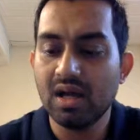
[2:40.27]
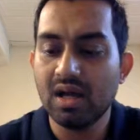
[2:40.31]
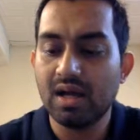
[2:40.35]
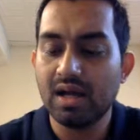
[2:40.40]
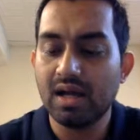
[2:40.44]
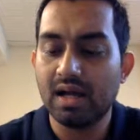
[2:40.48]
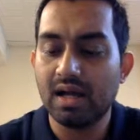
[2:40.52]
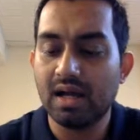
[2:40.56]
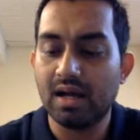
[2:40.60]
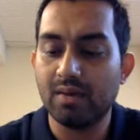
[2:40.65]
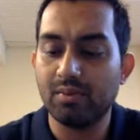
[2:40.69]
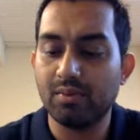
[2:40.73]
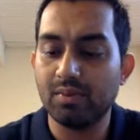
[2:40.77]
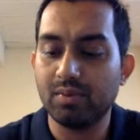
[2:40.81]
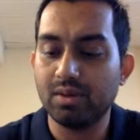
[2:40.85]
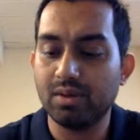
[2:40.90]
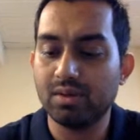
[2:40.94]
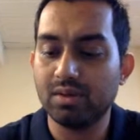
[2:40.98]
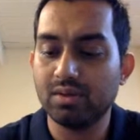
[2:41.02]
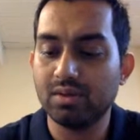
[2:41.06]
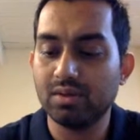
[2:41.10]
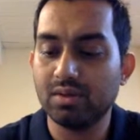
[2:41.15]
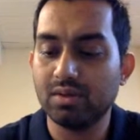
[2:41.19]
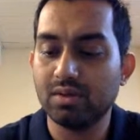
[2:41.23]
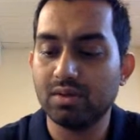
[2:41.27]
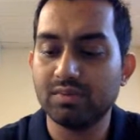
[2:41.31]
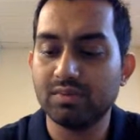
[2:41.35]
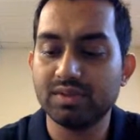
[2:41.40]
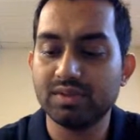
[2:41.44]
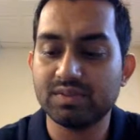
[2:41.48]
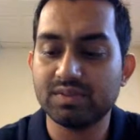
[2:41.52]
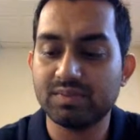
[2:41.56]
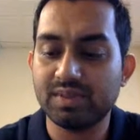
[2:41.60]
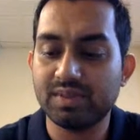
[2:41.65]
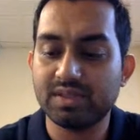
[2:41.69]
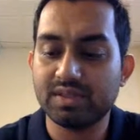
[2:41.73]
You can
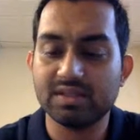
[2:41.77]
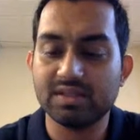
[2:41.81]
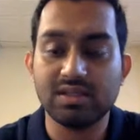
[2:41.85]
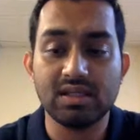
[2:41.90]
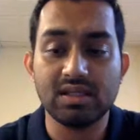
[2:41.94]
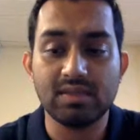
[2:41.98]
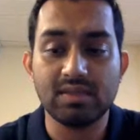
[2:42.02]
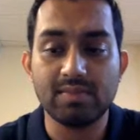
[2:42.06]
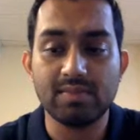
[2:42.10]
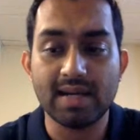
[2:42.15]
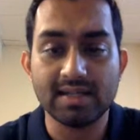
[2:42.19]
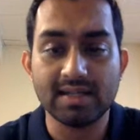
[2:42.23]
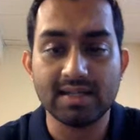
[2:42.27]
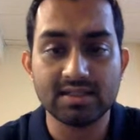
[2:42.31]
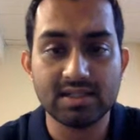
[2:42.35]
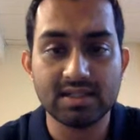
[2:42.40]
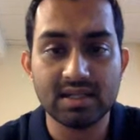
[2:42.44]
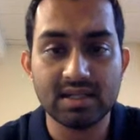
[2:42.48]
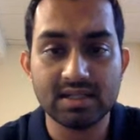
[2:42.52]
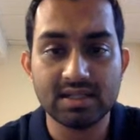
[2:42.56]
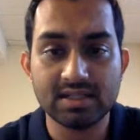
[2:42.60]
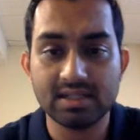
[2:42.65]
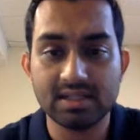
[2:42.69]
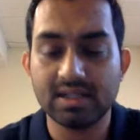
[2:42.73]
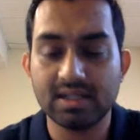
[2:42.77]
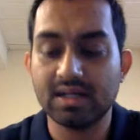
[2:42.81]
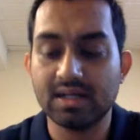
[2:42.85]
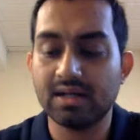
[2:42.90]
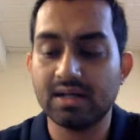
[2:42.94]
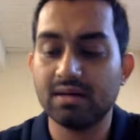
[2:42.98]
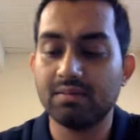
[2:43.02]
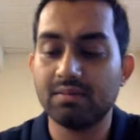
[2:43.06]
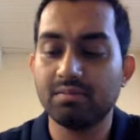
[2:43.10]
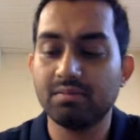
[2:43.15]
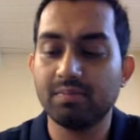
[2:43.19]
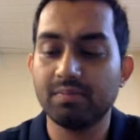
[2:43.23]
always press the backslash
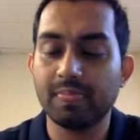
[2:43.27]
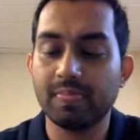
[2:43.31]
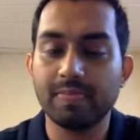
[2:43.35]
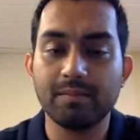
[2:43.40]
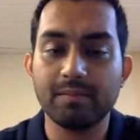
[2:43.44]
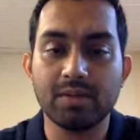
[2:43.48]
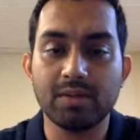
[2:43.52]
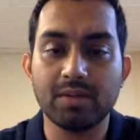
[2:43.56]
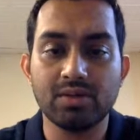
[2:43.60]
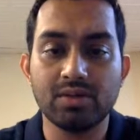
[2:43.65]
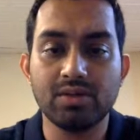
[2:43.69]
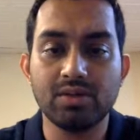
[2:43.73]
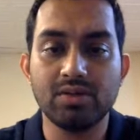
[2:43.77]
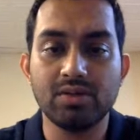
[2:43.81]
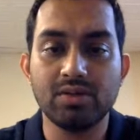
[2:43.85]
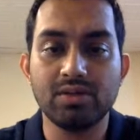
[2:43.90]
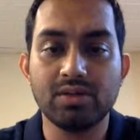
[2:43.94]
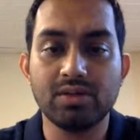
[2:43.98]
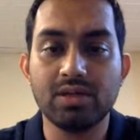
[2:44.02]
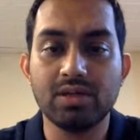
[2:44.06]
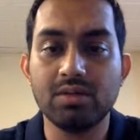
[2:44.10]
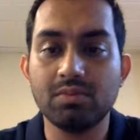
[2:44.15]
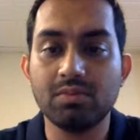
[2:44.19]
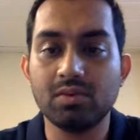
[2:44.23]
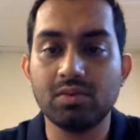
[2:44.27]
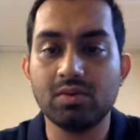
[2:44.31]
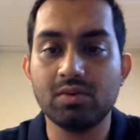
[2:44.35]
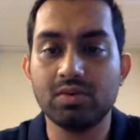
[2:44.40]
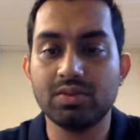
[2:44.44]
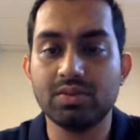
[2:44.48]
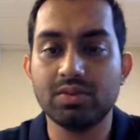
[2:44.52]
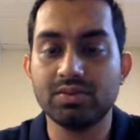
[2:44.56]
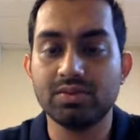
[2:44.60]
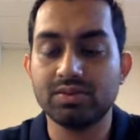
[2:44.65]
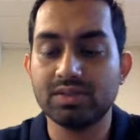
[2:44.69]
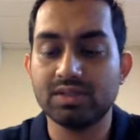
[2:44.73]
button on your keyboard
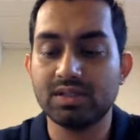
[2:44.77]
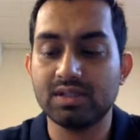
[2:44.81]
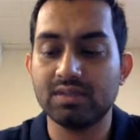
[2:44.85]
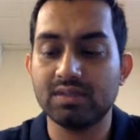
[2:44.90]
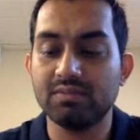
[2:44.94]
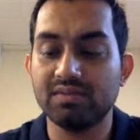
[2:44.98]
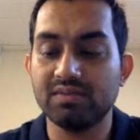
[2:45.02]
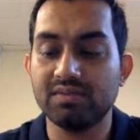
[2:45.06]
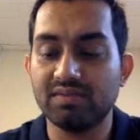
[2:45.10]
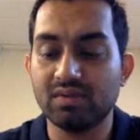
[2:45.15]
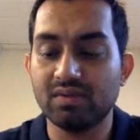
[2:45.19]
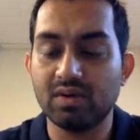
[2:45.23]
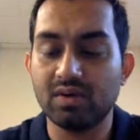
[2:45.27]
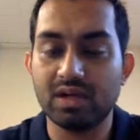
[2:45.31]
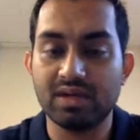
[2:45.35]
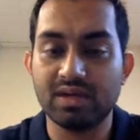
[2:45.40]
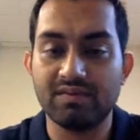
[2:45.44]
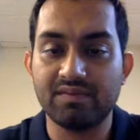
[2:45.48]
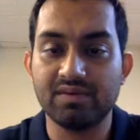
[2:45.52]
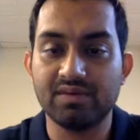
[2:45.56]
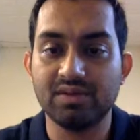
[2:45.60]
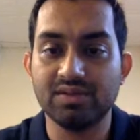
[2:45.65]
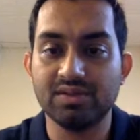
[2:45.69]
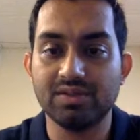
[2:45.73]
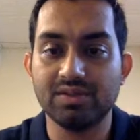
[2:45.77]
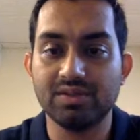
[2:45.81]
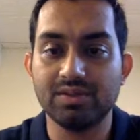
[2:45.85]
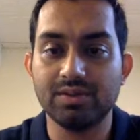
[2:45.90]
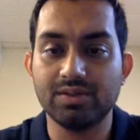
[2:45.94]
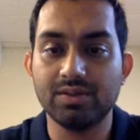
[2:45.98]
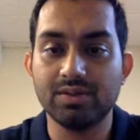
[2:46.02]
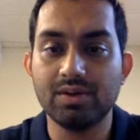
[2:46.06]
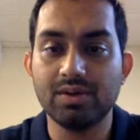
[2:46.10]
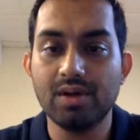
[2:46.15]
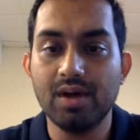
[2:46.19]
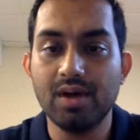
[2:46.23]
to see the before and after as you
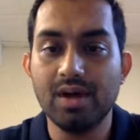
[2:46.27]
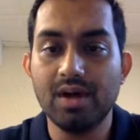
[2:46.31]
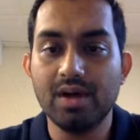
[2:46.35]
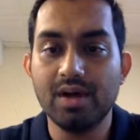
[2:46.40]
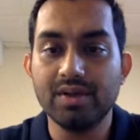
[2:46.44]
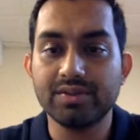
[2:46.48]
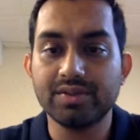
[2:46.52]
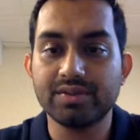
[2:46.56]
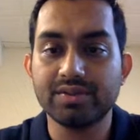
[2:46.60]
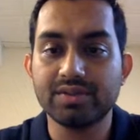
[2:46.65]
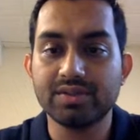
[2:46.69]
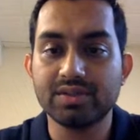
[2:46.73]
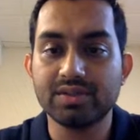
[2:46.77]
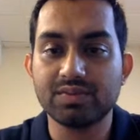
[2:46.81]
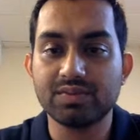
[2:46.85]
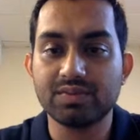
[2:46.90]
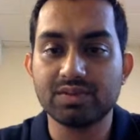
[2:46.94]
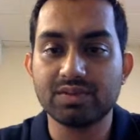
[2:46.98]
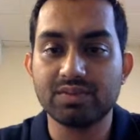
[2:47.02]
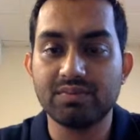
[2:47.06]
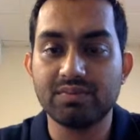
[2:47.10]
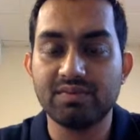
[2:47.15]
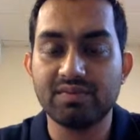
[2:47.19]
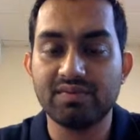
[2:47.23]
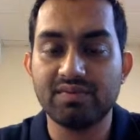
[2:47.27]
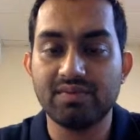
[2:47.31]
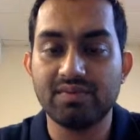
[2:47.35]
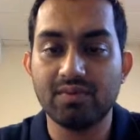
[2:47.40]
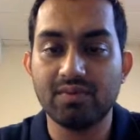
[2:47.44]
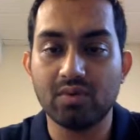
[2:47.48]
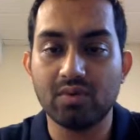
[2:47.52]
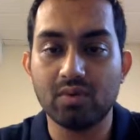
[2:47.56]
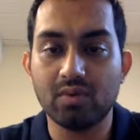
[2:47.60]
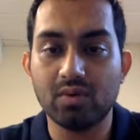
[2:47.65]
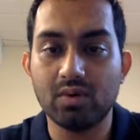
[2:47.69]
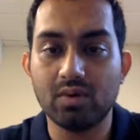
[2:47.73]
go. So this was the
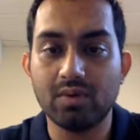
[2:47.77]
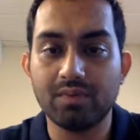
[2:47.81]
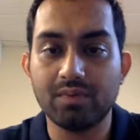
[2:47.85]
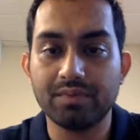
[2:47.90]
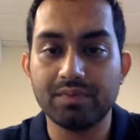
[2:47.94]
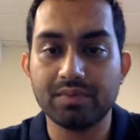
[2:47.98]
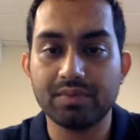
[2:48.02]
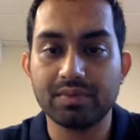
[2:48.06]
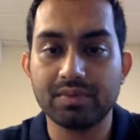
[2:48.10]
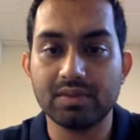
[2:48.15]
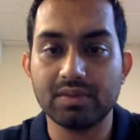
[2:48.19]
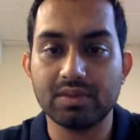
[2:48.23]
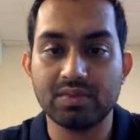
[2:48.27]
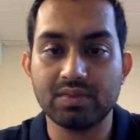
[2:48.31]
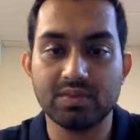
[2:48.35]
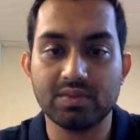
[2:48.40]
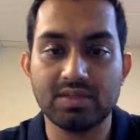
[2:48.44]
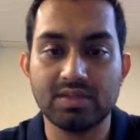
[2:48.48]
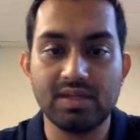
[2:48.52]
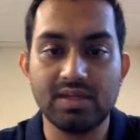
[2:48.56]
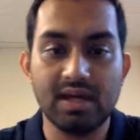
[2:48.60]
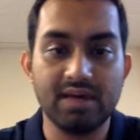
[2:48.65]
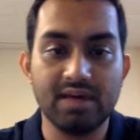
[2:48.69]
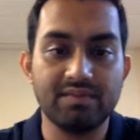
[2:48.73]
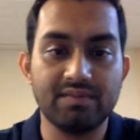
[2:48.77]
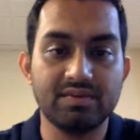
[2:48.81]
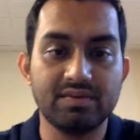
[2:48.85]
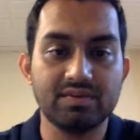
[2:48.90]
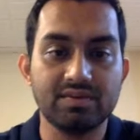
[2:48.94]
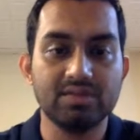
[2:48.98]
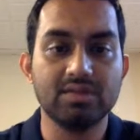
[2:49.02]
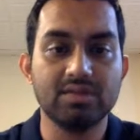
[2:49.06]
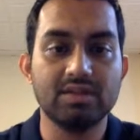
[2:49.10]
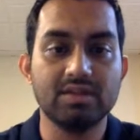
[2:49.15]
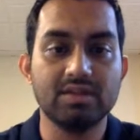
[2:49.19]
before, this was the after. So